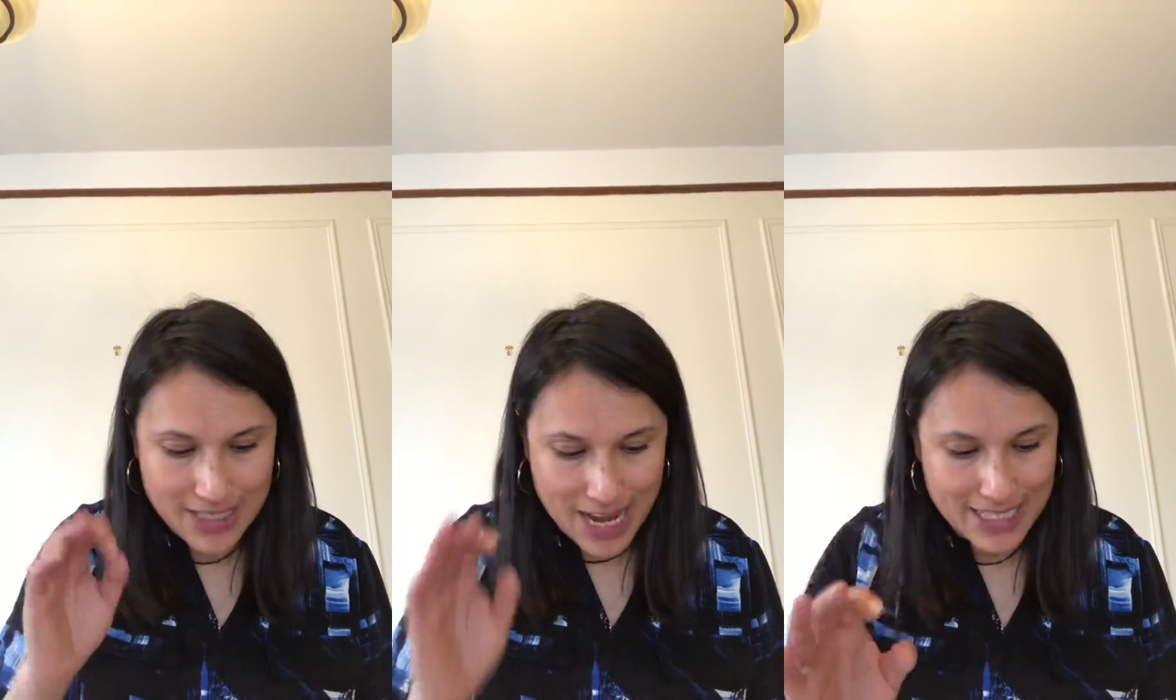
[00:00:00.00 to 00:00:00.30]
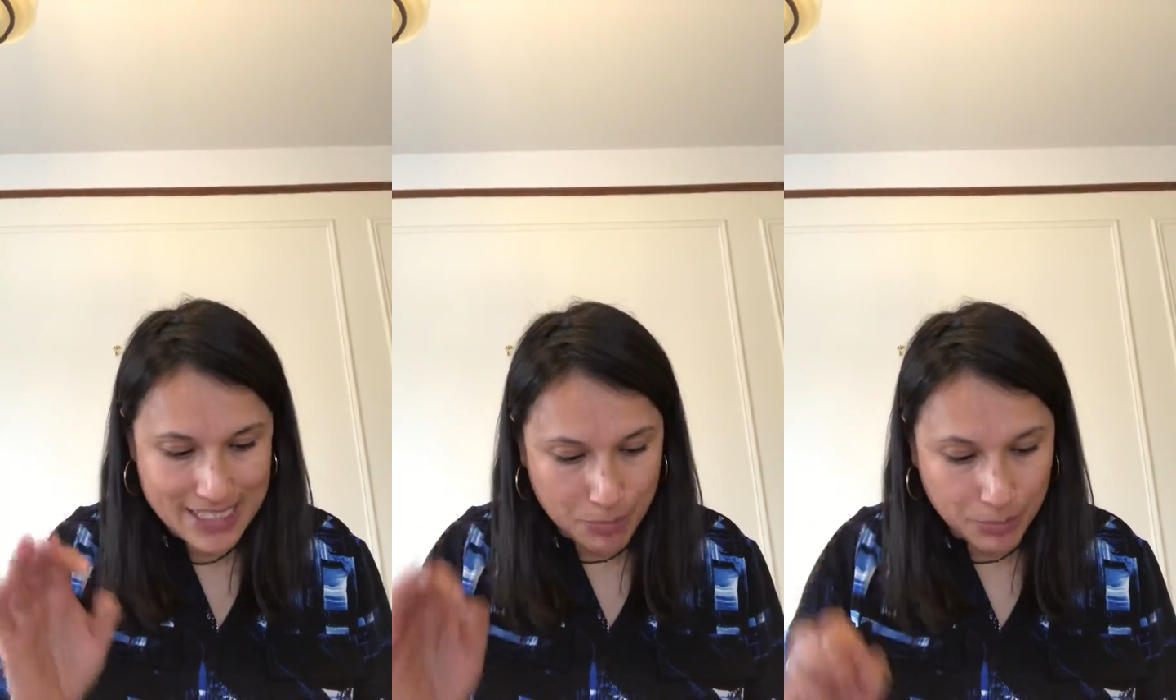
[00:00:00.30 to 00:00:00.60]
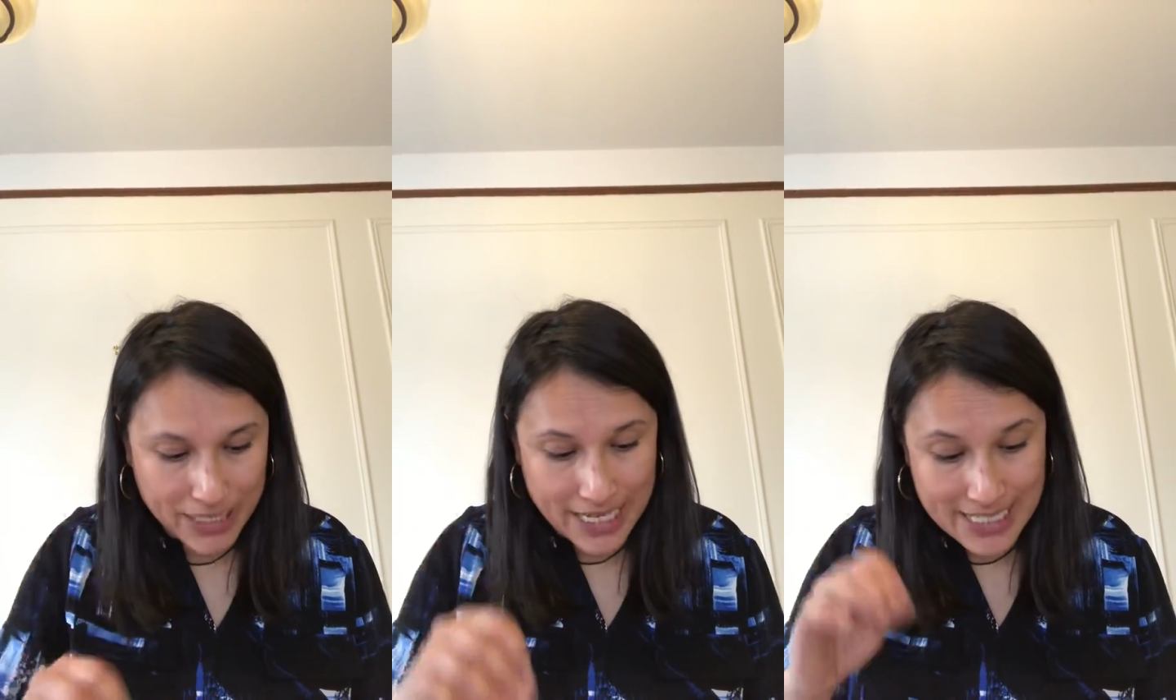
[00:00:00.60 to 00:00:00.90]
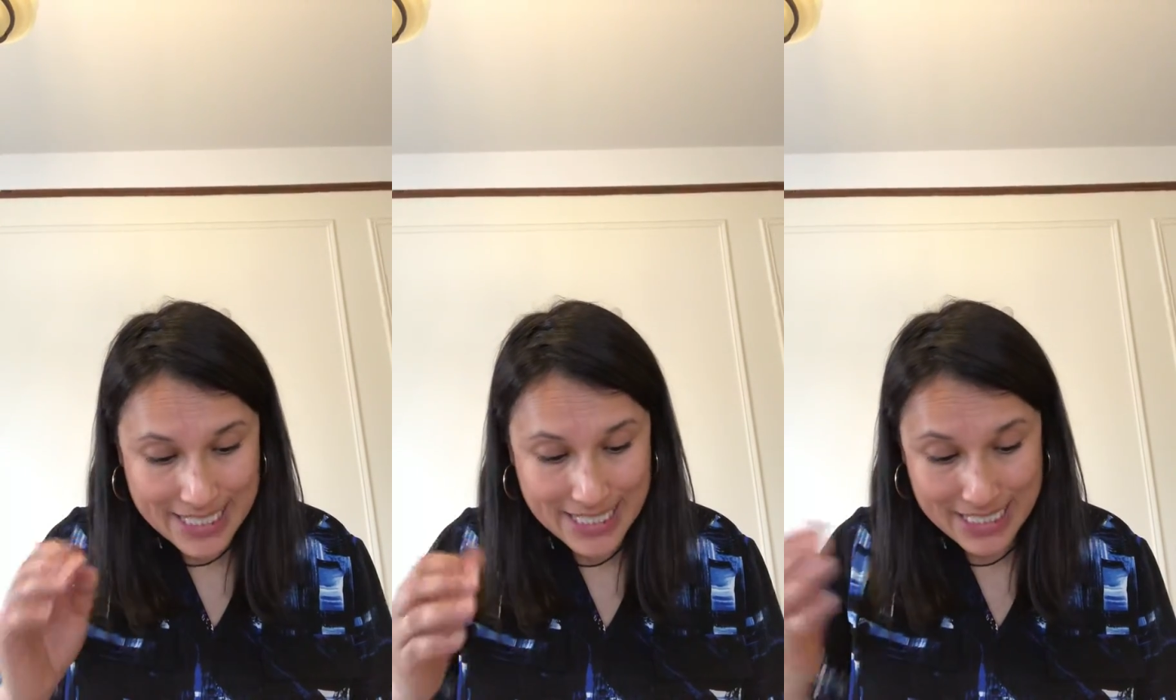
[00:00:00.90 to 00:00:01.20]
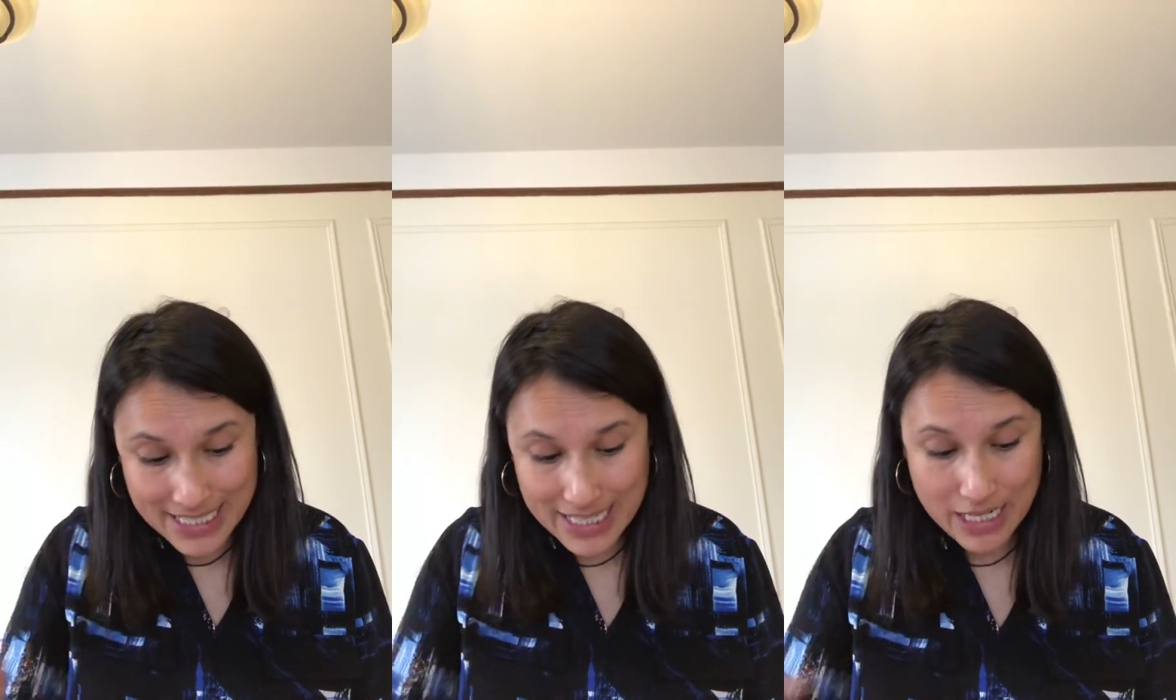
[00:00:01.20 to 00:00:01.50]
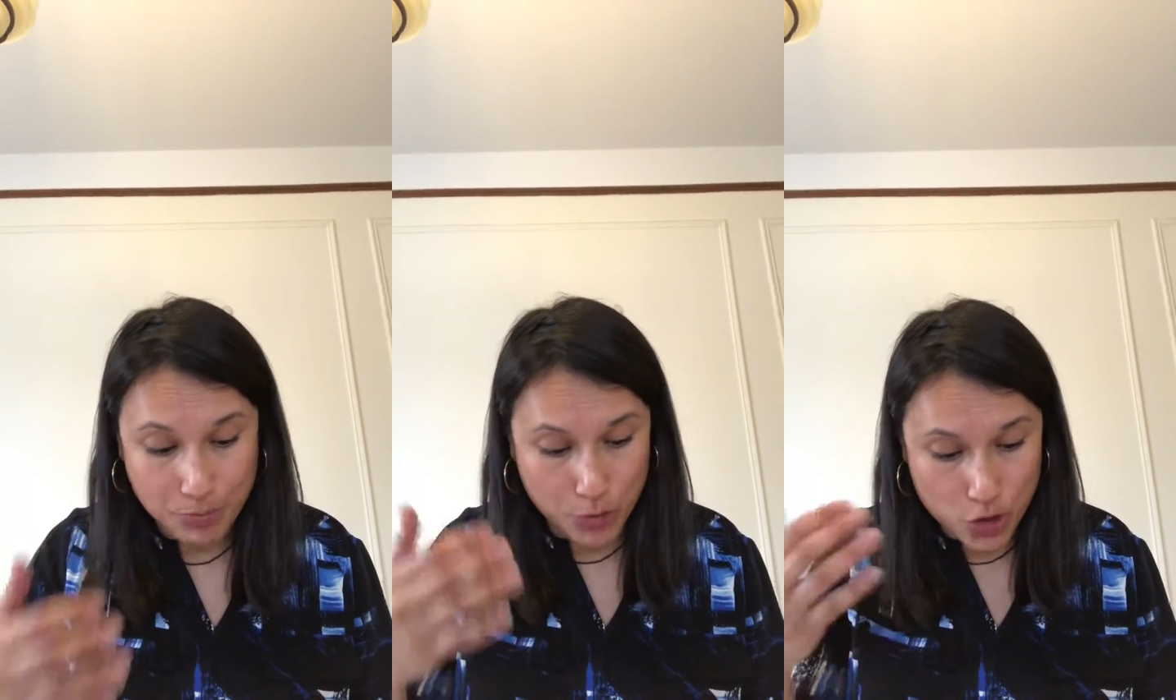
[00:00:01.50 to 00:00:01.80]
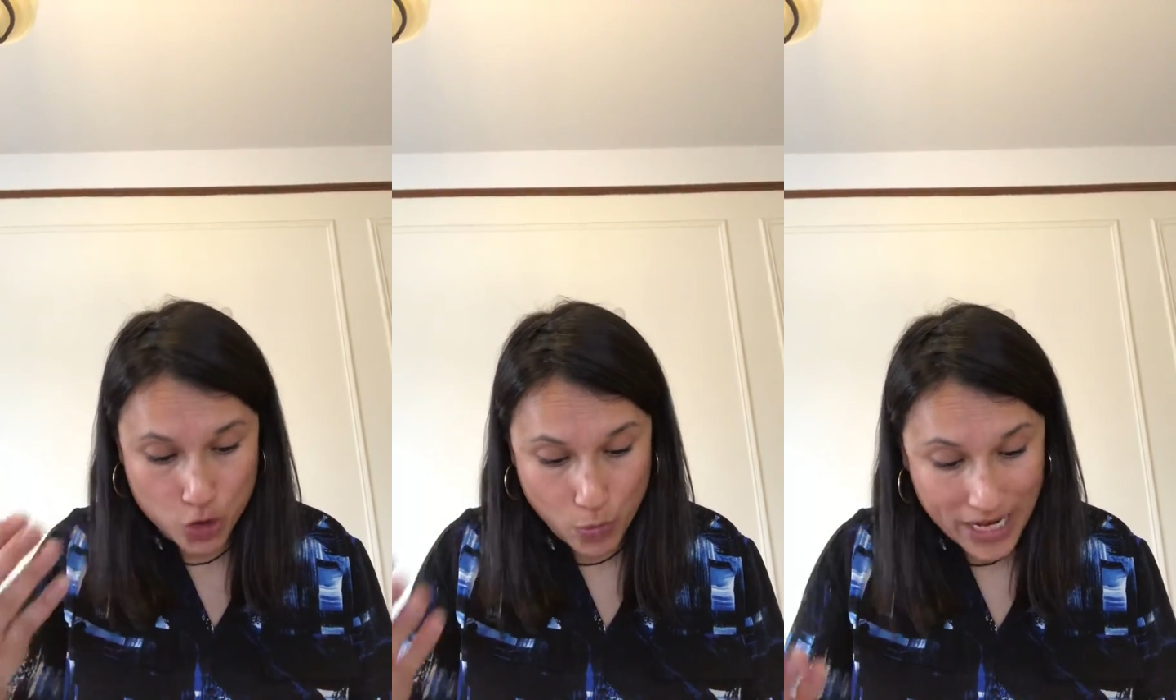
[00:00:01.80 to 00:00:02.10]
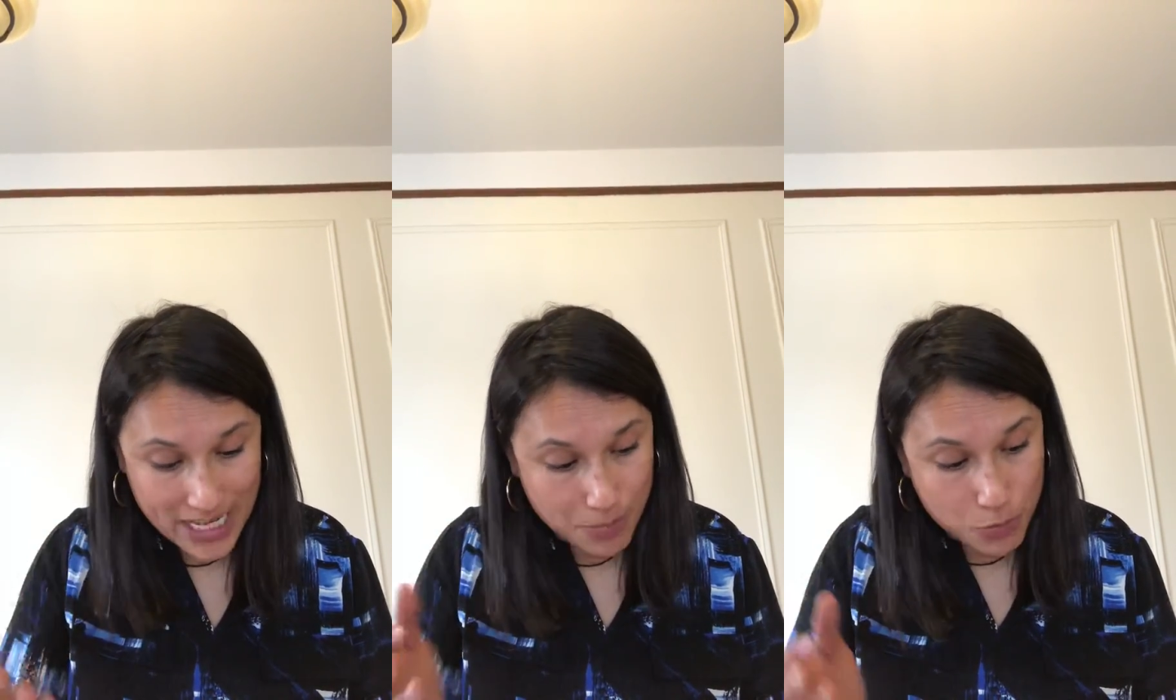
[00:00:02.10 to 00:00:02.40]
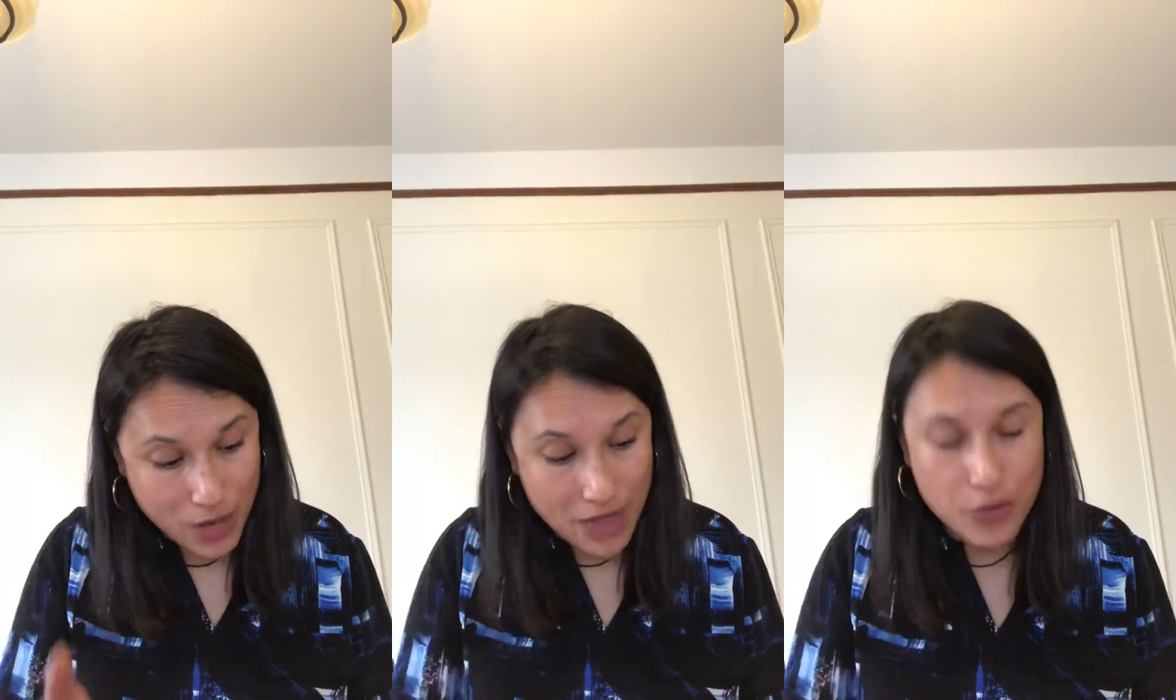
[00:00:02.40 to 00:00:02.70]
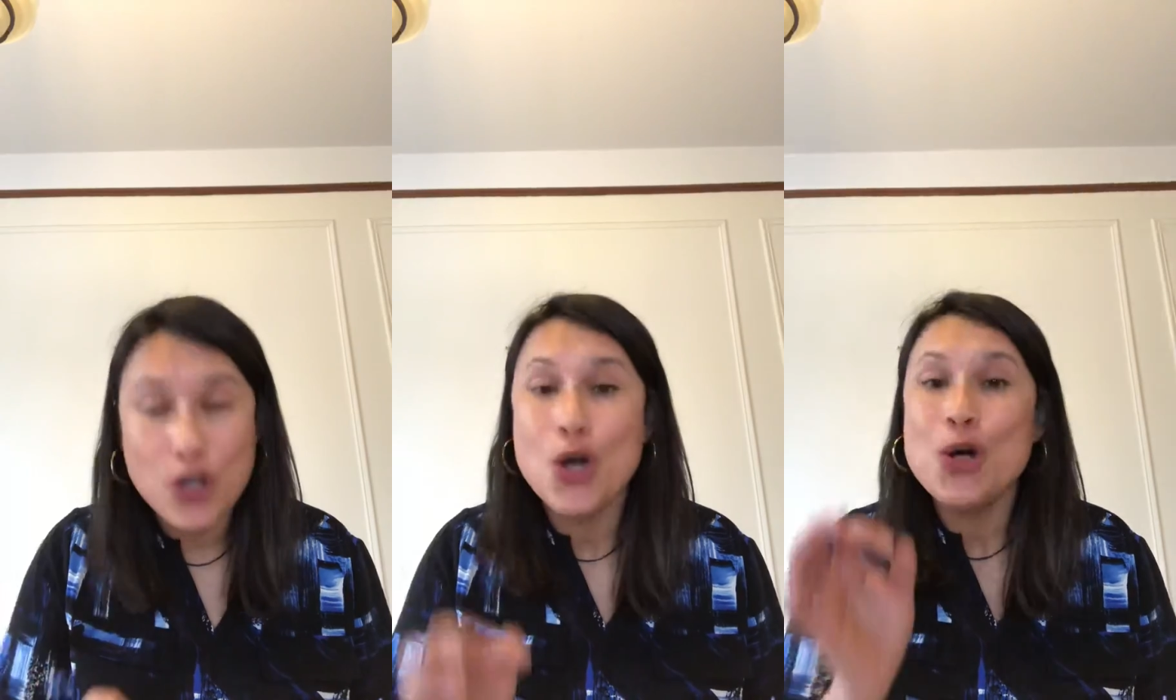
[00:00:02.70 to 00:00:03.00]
not simply in succeeding in persuading, but rather